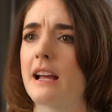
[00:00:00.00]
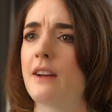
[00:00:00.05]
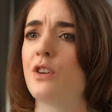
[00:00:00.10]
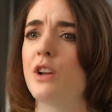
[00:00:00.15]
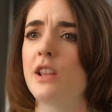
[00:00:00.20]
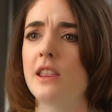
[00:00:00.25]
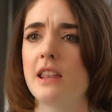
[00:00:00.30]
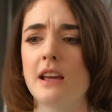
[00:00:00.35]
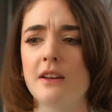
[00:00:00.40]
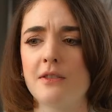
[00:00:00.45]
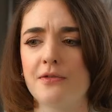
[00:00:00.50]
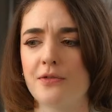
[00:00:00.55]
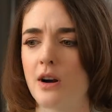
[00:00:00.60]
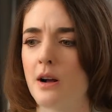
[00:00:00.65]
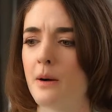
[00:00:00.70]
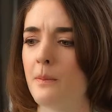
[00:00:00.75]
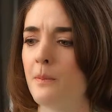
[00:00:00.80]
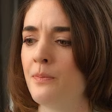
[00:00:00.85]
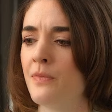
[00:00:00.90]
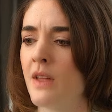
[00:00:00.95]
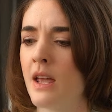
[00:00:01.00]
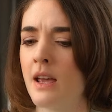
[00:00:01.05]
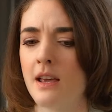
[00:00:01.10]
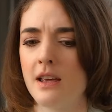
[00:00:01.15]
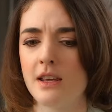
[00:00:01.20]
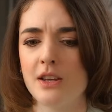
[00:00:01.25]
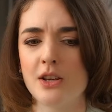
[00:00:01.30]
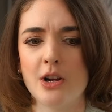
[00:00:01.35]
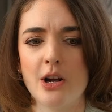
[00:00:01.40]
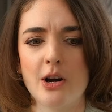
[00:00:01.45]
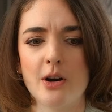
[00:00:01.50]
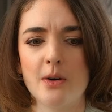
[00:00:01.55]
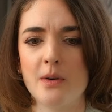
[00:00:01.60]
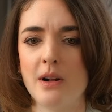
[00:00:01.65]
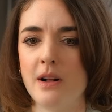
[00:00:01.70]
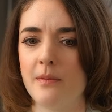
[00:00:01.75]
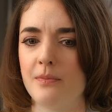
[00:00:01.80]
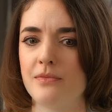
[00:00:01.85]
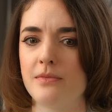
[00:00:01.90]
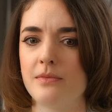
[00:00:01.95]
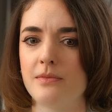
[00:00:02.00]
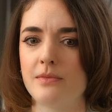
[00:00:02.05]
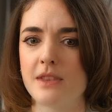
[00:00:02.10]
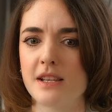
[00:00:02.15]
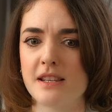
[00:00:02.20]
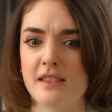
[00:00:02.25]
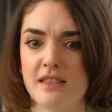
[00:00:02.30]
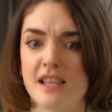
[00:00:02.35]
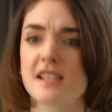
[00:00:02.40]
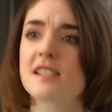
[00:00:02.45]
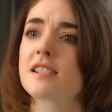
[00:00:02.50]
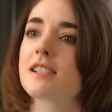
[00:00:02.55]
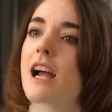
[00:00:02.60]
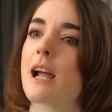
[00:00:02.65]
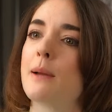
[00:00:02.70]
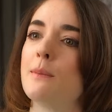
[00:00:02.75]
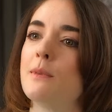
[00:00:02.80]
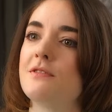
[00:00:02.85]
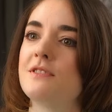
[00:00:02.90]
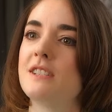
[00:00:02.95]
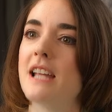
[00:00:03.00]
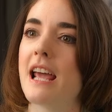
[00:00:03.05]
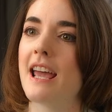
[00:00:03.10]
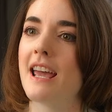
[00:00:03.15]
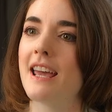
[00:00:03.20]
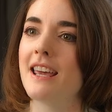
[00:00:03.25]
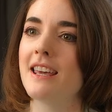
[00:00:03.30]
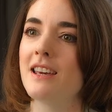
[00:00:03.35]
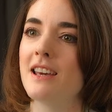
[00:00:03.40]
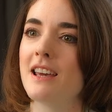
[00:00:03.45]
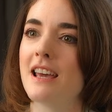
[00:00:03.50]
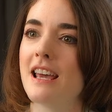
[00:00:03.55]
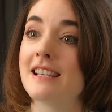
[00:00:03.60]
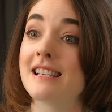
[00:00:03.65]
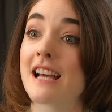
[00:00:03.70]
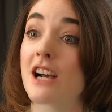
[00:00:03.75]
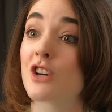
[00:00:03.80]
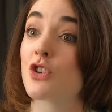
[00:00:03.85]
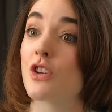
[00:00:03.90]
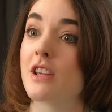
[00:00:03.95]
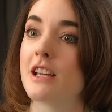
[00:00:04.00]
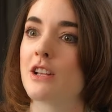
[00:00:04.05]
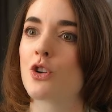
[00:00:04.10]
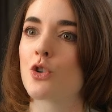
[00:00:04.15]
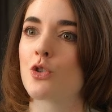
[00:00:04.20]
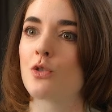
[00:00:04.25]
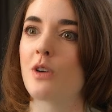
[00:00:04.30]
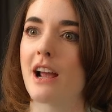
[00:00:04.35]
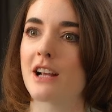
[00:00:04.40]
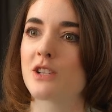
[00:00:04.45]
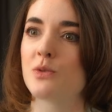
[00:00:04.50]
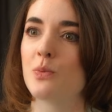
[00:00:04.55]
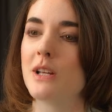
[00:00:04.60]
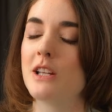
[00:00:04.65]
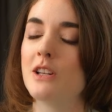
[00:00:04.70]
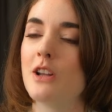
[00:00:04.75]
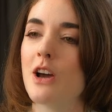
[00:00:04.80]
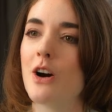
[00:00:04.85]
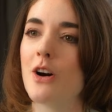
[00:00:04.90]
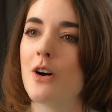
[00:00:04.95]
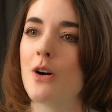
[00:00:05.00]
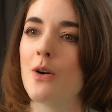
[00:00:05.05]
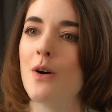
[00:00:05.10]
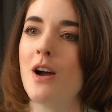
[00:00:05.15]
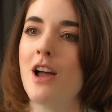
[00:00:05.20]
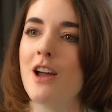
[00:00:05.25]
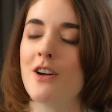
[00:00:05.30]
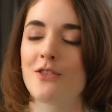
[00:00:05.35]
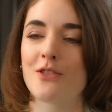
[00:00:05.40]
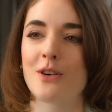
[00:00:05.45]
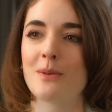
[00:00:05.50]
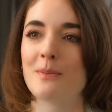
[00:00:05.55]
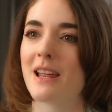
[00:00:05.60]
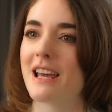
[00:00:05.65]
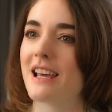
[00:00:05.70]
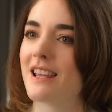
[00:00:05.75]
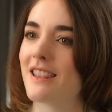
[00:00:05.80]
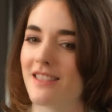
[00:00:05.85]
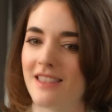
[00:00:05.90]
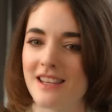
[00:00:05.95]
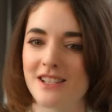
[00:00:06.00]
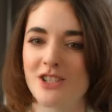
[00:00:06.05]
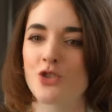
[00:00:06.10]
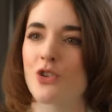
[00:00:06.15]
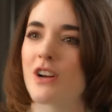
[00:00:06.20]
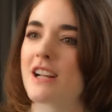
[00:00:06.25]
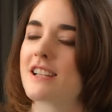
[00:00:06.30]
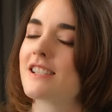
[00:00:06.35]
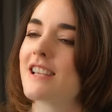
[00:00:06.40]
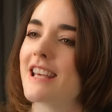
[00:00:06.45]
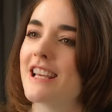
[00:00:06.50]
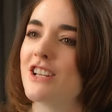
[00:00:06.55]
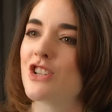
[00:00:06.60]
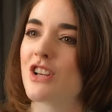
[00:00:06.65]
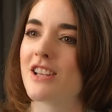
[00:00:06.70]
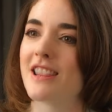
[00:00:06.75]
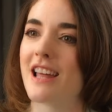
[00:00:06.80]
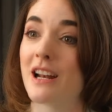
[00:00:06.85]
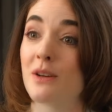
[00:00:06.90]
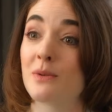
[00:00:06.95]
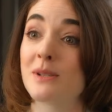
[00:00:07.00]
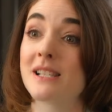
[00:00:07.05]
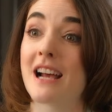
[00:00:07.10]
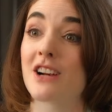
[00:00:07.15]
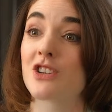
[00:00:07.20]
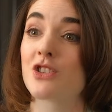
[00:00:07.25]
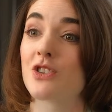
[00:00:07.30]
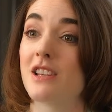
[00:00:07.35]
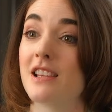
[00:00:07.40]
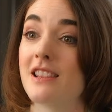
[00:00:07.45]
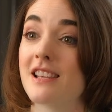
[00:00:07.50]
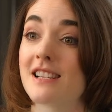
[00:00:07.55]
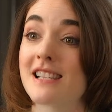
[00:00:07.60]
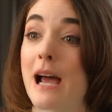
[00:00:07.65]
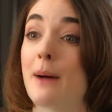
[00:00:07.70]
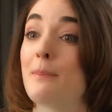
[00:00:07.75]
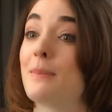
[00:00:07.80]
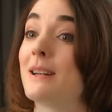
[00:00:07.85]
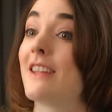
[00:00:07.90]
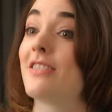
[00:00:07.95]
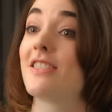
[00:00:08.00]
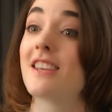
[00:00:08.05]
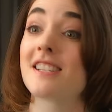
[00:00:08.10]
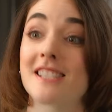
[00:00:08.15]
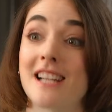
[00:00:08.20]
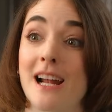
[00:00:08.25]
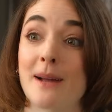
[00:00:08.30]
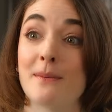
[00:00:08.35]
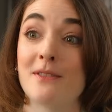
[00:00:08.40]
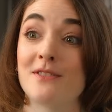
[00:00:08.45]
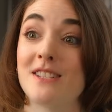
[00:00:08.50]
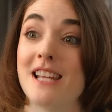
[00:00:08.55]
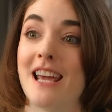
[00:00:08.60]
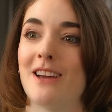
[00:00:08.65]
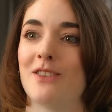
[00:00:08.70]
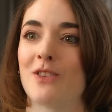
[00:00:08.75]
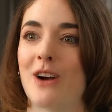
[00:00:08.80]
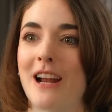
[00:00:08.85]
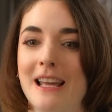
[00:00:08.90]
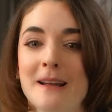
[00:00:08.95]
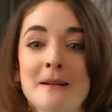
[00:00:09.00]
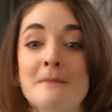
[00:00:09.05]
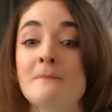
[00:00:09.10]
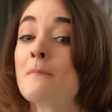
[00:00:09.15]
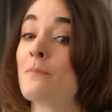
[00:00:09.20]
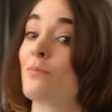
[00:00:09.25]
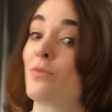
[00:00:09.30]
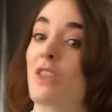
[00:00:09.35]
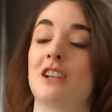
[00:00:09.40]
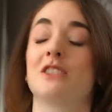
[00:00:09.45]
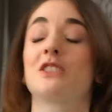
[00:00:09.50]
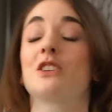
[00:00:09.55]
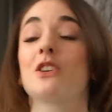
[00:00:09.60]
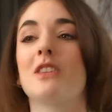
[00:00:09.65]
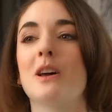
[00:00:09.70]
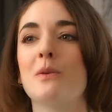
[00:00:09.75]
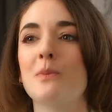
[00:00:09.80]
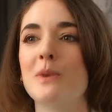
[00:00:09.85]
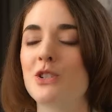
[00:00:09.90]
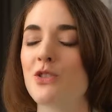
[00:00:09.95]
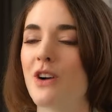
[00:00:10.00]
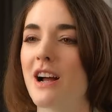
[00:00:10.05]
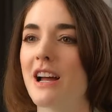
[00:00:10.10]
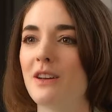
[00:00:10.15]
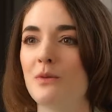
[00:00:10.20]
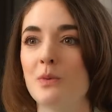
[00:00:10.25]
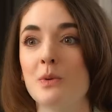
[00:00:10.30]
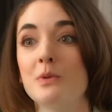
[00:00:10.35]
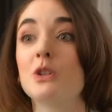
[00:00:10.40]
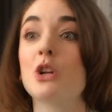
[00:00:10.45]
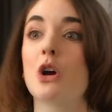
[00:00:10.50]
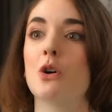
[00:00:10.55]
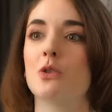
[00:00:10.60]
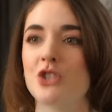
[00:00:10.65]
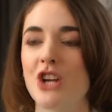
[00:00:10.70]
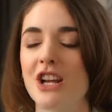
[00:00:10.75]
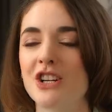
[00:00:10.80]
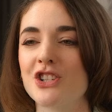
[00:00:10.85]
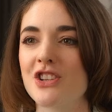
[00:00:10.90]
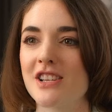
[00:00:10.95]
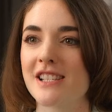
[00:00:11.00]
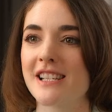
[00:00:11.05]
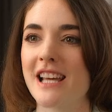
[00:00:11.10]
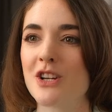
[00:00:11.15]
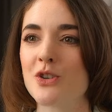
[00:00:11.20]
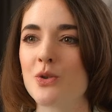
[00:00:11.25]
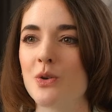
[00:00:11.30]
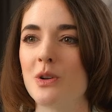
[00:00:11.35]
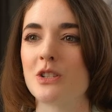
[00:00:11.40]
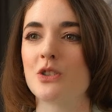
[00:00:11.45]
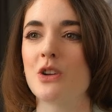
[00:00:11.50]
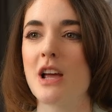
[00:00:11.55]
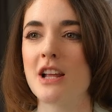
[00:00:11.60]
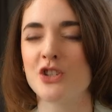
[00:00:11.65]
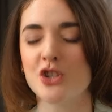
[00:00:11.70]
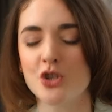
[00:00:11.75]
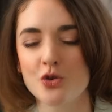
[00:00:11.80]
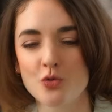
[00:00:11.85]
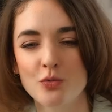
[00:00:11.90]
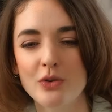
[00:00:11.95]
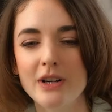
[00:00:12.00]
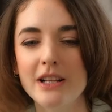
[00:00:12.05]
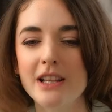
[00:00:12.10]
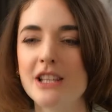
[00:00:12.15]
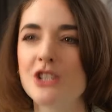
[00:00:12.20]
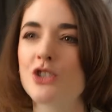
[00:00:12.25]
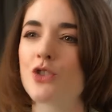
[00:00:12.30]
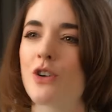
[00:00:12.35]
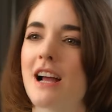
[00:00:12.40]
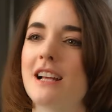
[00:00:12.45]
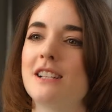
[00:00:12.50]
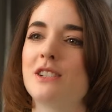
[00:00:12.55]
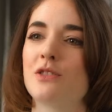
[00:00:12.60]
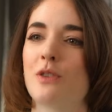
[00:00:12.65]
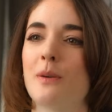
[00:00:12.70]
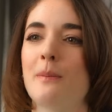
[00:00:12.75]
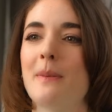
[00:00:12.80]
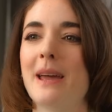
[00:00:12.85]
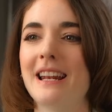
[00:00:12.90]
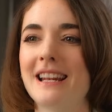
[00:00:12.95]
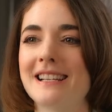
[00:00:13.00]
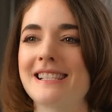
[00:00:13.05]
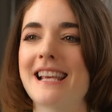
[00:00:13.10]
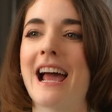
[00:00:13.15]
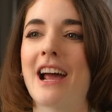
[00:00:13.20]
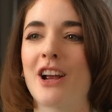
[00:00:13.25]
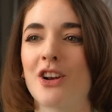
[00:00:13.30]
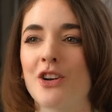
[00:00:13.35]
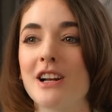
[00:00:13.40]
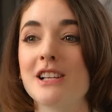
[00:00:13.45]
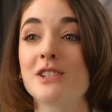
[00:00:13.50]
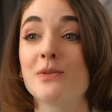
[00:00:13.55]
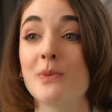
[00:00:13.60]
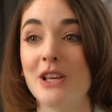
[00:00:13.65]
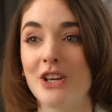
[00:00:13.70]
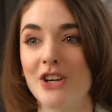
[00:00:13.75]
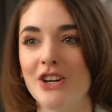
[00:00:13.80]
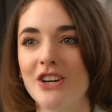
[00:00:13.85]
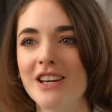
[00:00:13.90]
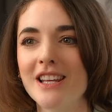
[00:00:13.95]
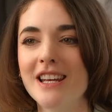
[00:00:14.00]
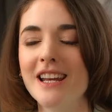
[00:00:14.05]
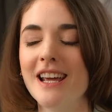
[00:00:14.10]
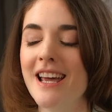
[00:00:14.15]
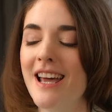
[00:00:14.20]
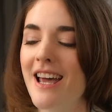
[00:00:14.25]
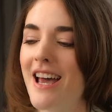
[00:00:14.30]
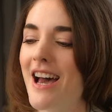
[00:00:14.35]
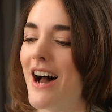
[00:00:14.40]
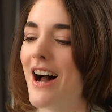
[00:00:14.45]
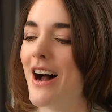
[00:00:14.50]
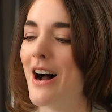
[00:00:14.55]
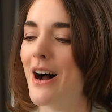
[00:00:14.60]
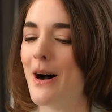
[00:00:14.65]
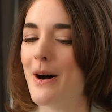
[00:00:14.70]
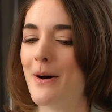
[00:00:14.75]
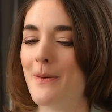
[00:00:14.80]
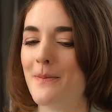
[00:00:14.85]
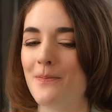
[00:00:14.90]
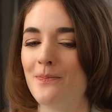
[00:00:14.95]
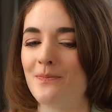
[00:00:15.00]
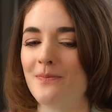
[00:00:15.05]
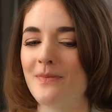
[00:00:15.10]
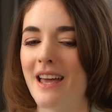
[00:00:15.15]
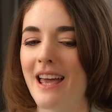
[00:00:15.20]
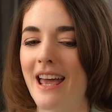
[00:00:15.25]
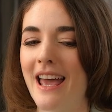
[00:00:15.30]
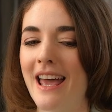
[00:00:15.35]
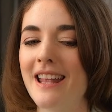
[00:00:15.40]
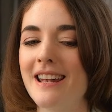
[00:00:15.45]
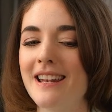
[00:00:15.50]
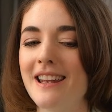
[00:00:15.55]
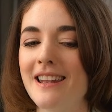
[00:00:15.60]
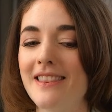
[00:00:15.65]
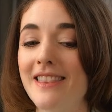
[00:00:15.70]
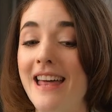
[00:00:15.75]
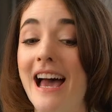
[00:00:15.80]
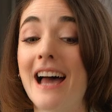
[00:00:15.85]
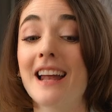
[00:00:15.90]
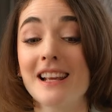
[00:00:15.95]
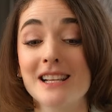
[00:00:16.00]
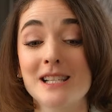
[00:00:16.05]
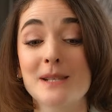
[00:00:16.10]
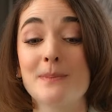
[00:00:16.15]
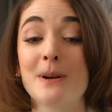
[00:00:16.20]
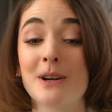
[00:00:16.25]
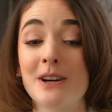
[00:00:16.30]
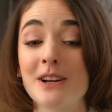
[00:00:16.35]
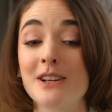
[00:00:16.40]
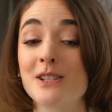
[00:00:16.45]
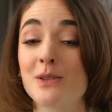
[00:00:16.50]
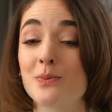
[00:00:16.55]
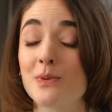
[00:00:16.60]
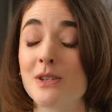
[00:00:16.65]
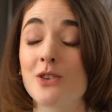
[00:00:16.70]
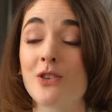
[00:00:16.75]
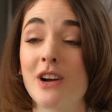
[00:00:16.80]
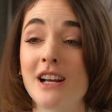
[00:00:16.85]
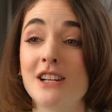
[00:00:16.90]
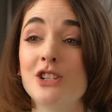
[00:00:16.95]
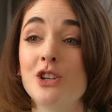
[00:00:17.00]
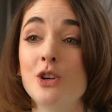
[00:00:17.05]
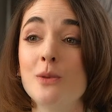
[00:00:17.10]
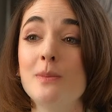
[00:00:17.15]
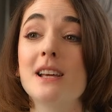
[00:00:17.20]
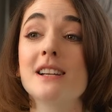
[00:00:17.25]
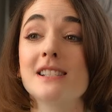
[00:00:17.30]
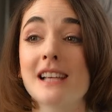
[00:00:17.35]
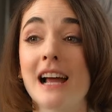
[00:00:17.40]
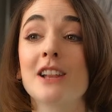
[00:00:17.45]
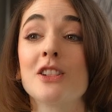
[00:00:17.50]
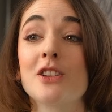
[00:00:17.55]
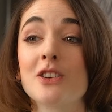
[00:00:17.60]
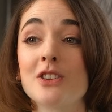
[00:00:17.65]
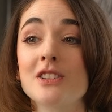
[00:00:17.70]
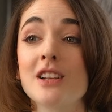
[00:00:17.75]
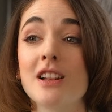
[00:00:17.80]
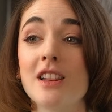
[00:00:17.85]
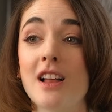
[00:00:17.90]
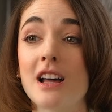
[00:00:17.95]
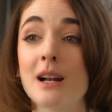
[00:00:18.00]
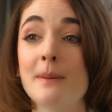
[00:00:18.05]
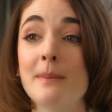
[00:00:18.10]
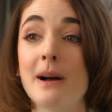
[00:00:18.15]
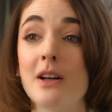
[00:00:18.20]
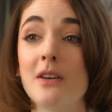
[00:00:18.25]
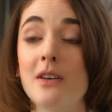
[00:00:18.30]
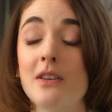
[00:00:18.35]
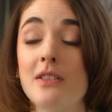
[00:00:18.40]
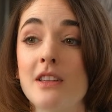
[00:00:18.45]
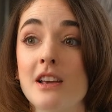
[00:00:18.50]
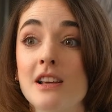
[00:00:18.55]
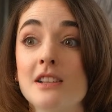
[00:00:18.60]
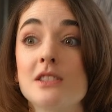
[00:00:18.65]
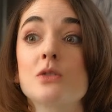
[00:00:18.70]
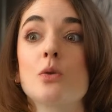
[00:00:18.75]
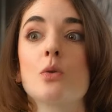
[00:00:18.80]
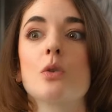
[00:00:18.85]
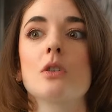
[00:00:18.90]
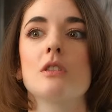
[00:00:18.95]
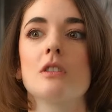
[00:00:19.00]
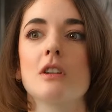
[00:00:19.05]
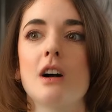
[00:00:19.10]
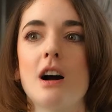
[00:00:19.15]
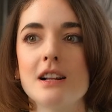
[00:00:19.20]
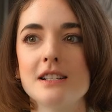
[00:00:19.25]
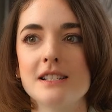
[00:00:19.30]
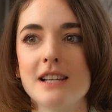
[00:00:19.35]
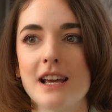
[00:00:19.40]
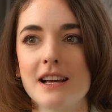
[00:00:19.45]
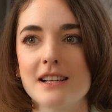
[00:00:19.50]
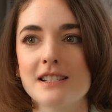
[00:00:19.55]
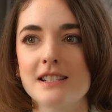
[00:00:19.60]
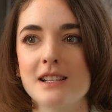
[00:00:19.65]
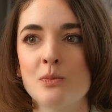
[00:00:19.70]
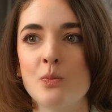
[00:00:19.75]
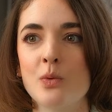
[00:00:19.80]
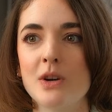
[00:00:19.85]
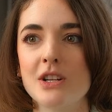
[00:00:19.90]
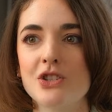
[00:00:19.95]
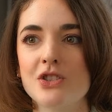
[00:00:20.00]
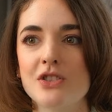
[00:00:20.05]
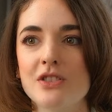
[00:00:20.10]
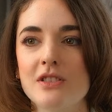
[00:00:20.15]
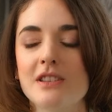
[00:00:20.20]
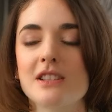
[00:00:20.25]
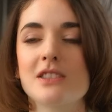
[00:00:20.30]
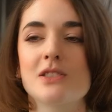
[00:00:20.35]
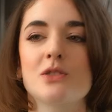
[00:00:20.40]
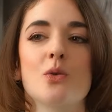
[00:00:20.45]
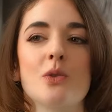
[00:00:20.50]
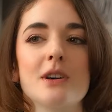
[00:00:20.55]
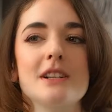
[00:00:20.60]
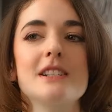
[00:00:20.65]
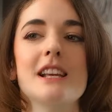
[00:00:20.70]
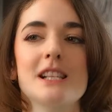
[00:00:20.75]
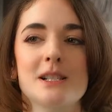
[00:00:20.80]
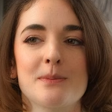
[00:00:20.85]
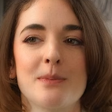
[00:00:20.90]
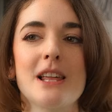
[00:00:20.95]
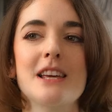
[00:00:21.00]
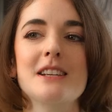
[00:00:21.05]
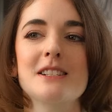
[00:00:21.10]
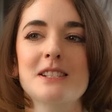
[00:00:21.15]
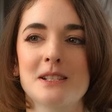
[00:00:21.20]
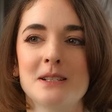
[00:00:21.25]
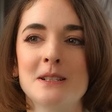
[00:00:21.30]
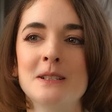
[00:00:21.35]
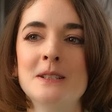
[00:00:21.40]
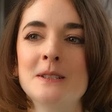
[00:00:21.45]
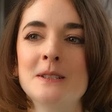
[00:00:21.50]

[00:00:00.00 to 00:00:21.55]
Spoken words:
Everything from, you know, this time of day is actually incorrect. We know from like this translation that it was actually, this happened at this time of day, right? And so then we would go change the schedule and just really tried to remain as accurate as we could. And that experience was great too, because I learned a lot about the historical context in which this story takes place.